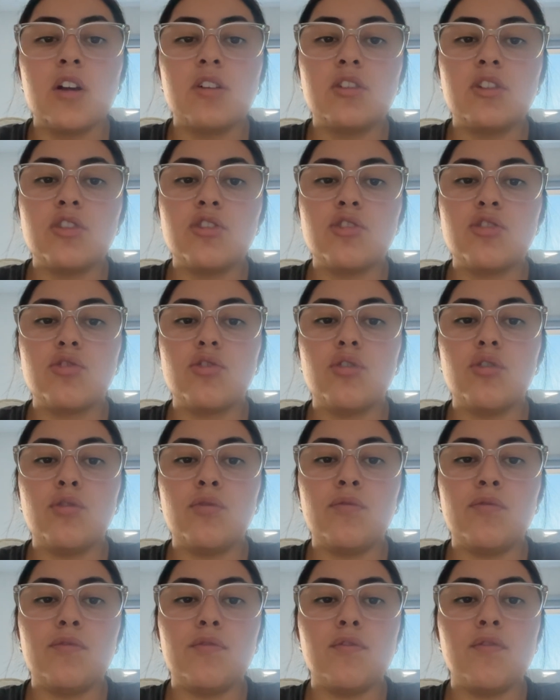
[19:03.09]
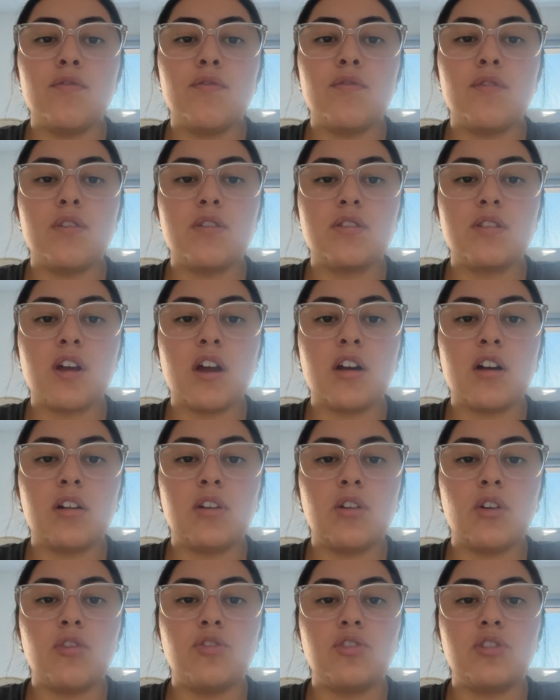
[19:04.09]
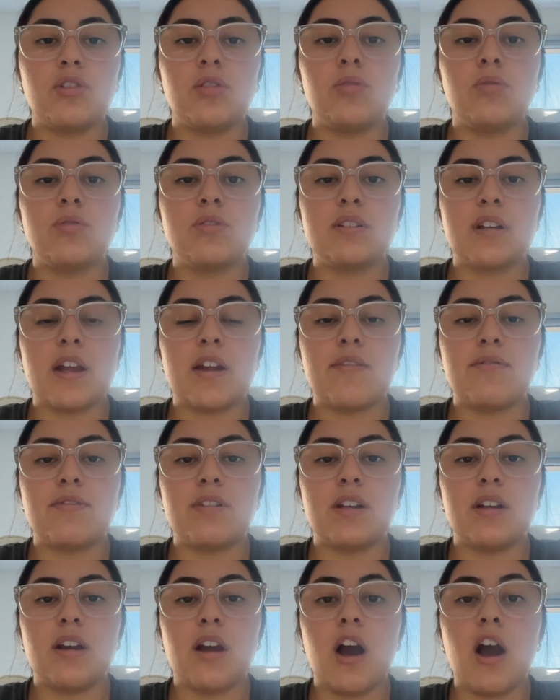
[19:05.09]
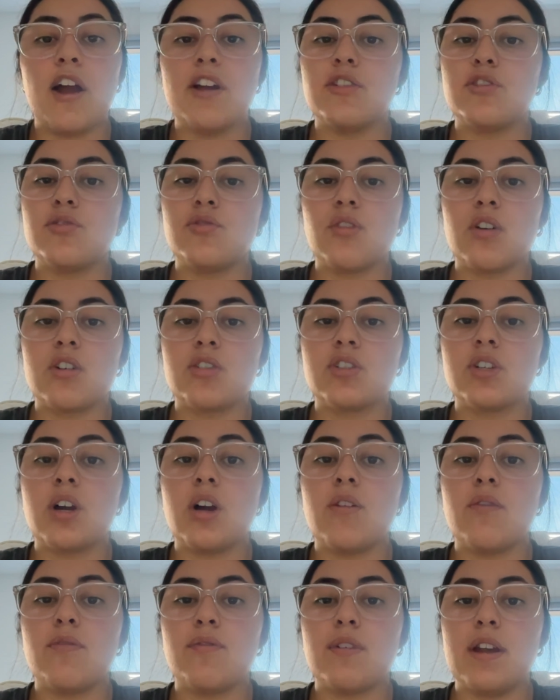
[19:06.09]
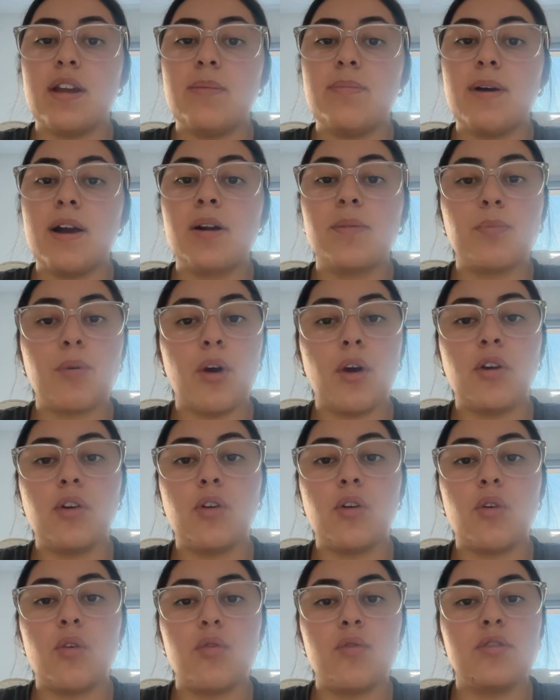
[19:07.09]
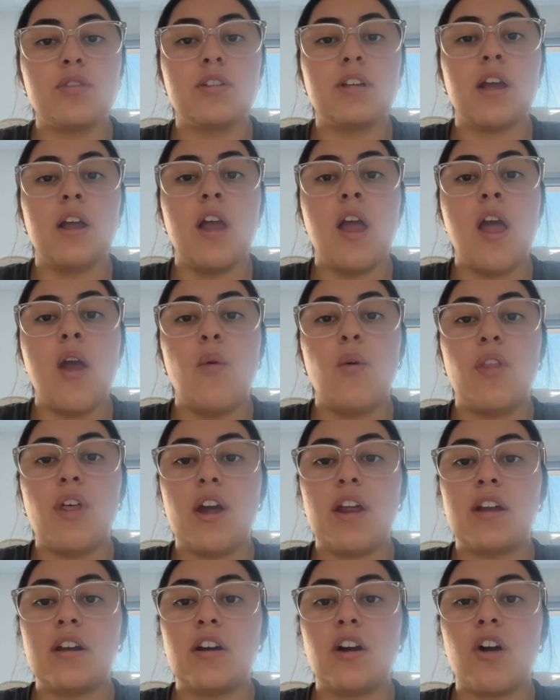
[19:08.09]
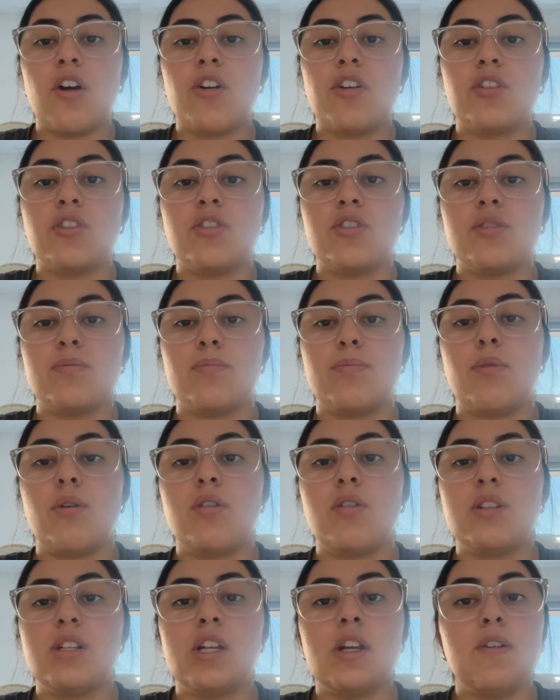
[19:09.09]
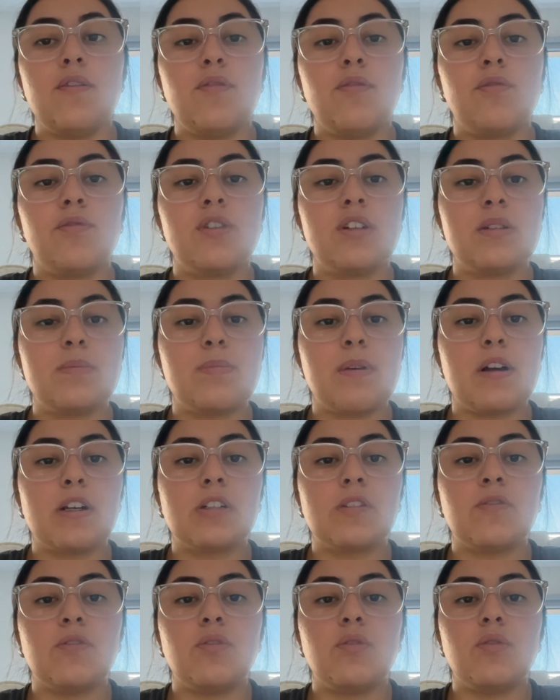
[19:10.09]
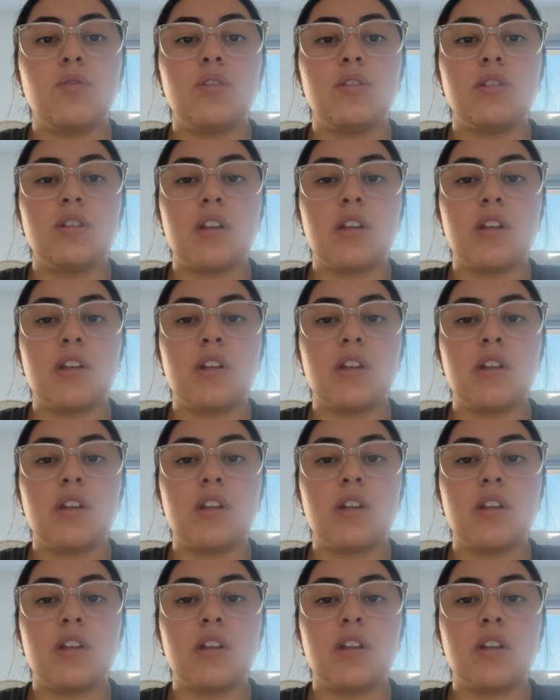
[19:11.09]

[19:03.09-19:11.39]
To ensure psychological safety, I structure feedback protocols that encourages positive, respectful